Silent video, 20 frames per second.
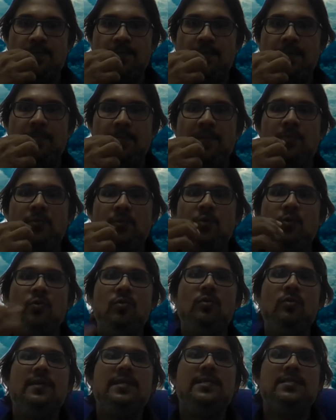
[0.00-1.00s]
People who don't
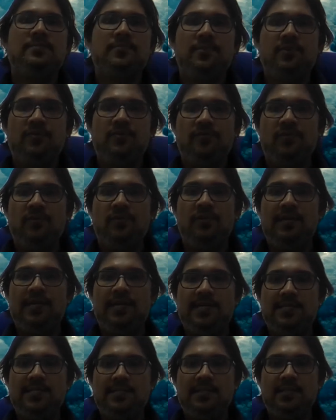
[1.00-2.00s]
know what is a portfolio,
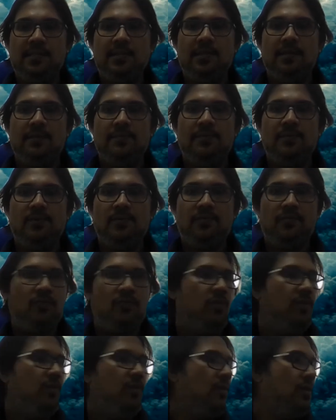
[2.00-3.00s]
guys,
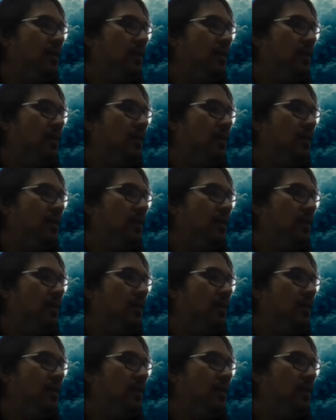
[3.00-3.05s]
portfolio